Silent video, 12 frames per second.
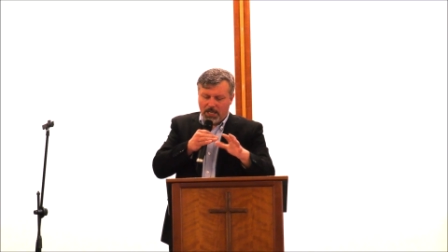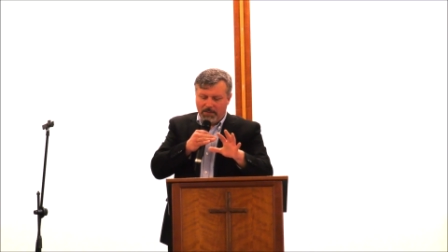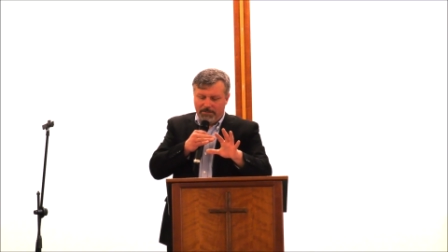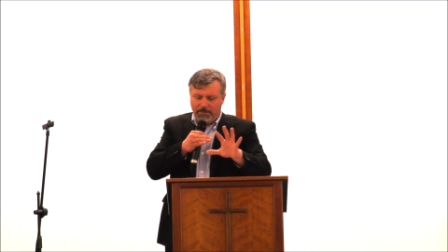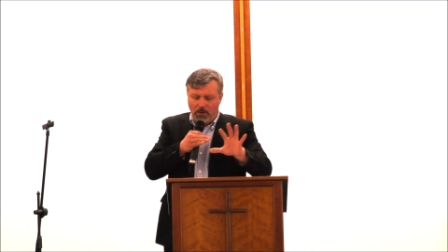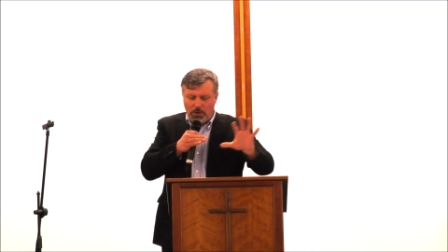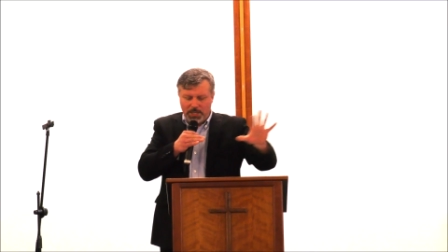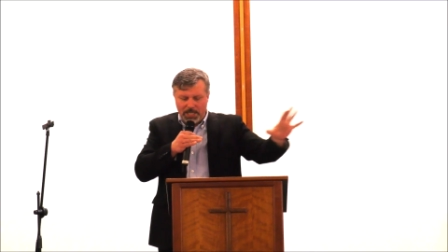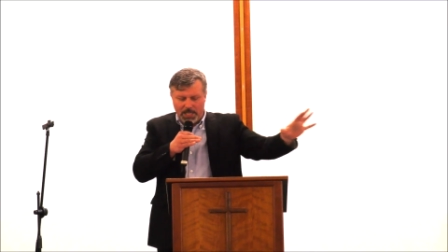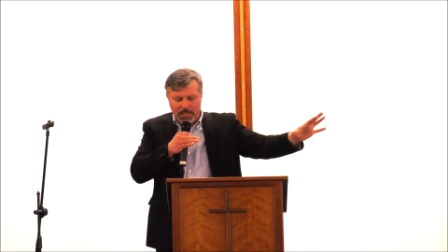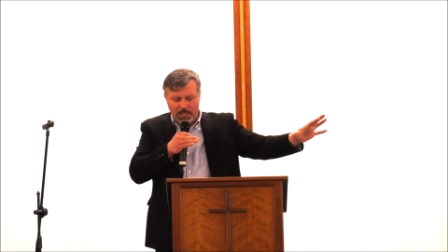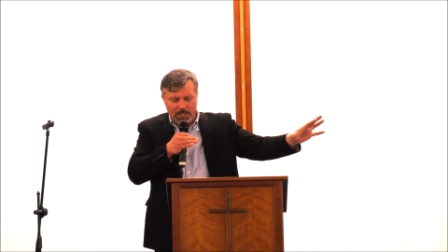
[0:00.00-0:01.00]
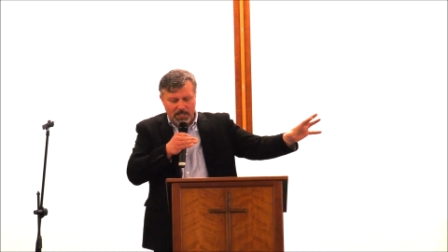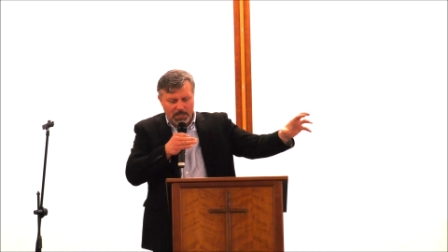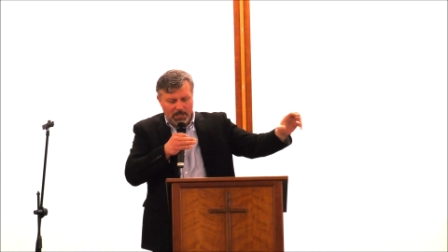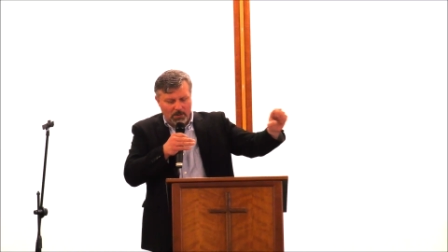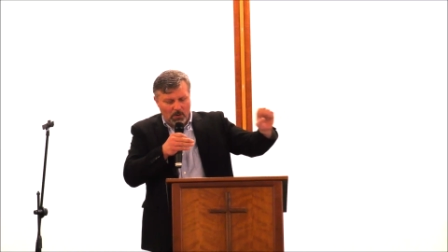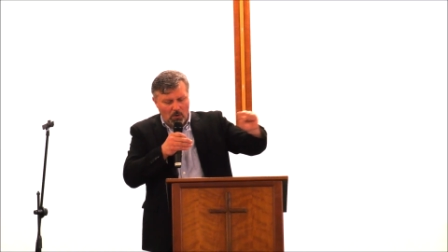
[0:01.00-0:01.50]
avoiding
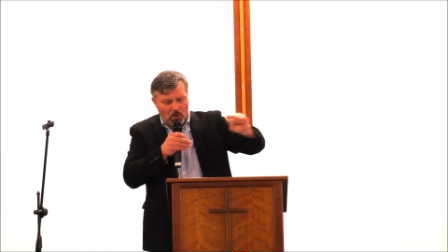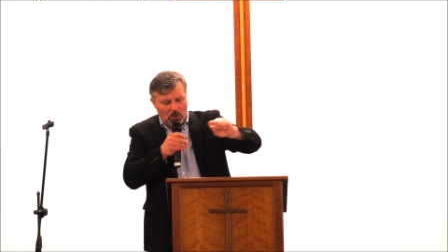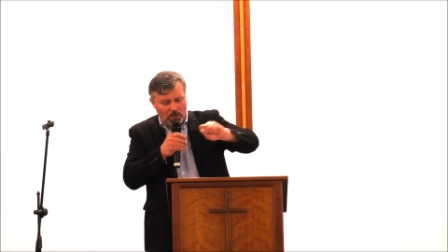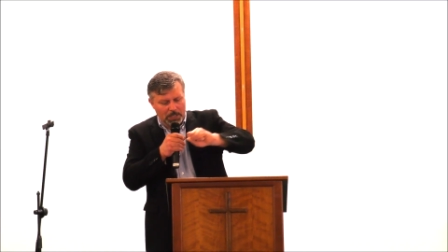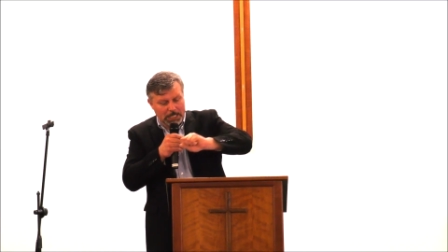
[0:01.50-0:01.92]
or